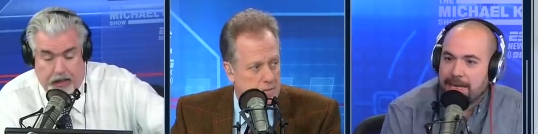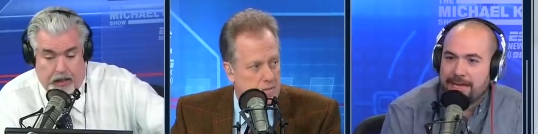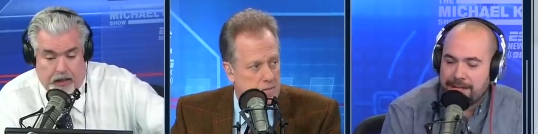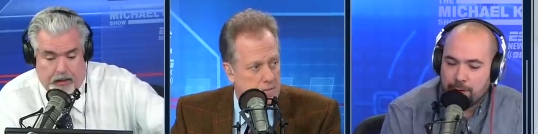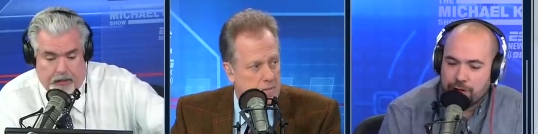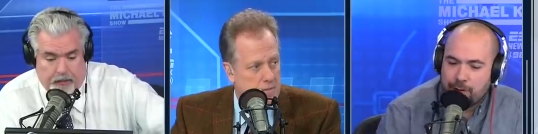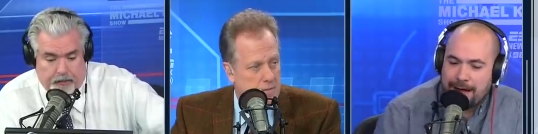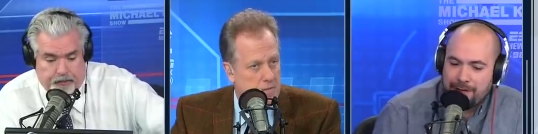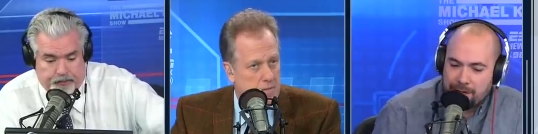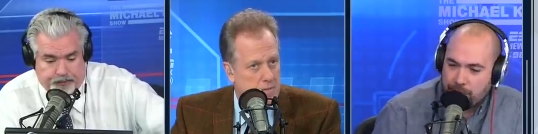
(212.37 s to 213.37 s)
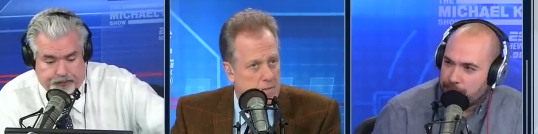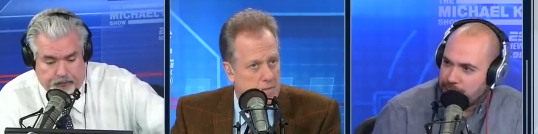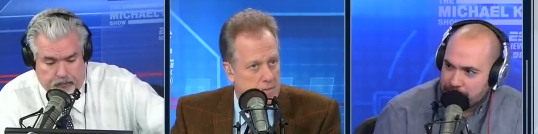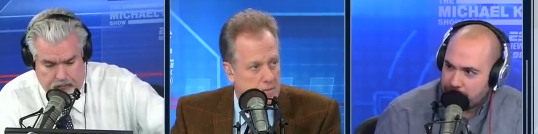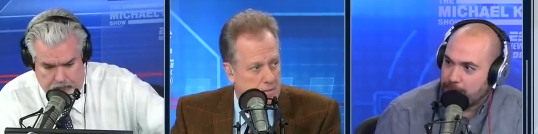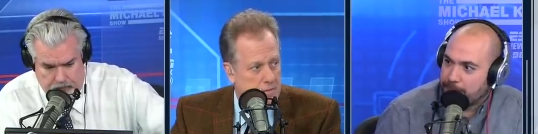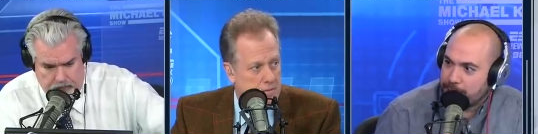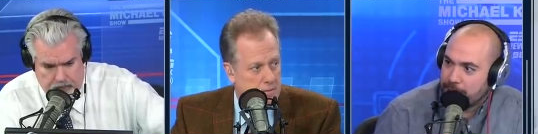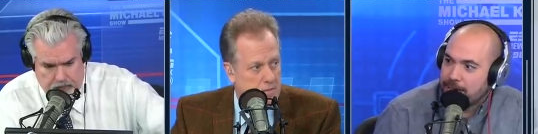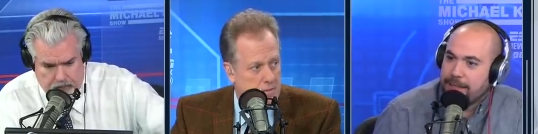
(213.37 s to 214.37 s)
Speaker 1: I think once you add these other systems,
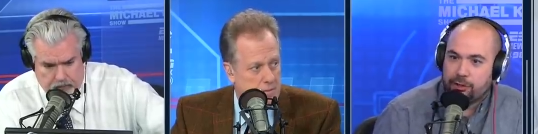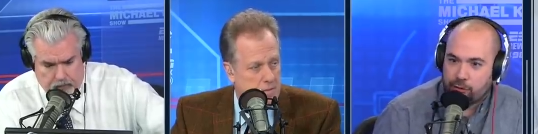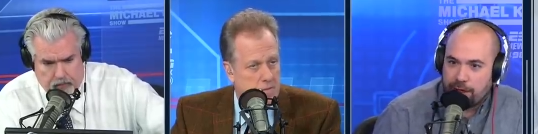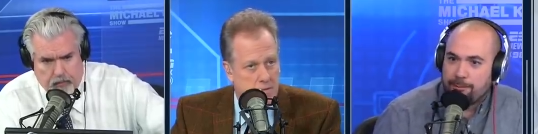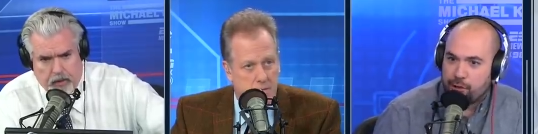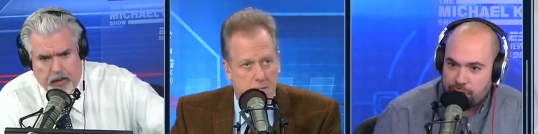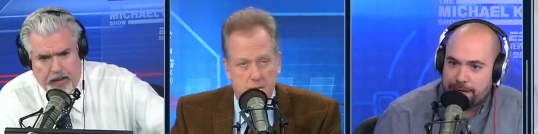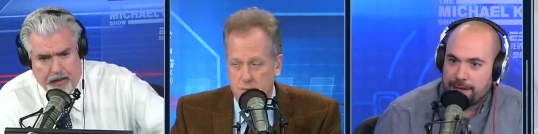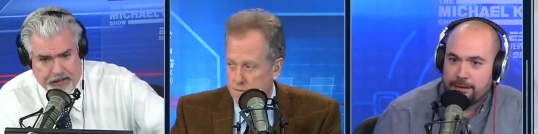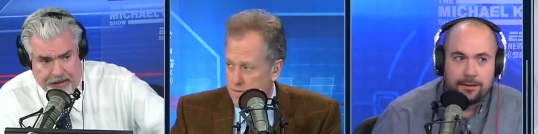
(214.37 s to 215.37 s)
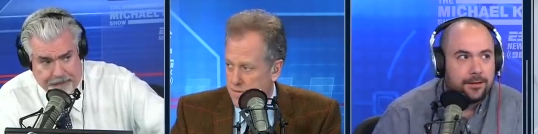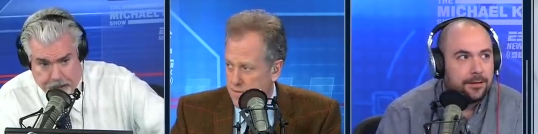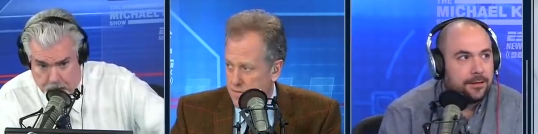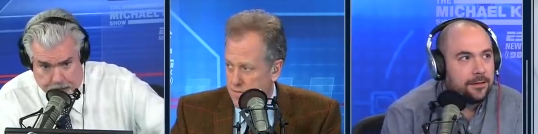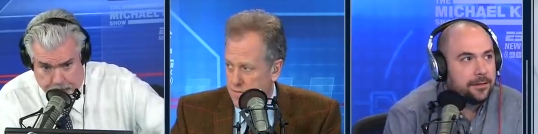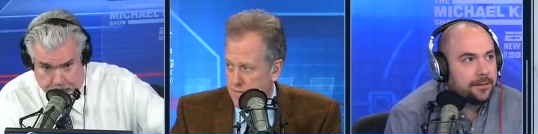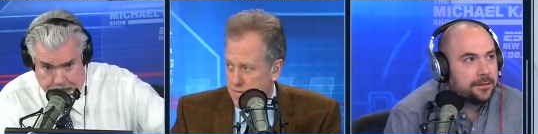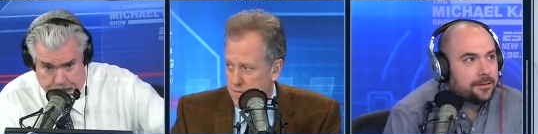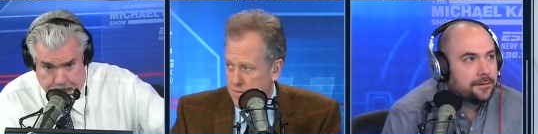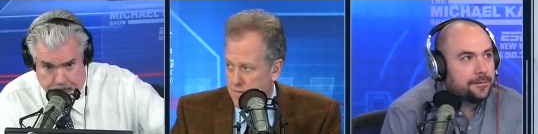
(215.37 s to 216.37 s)
it's straight up cheating. Now it's not foolproof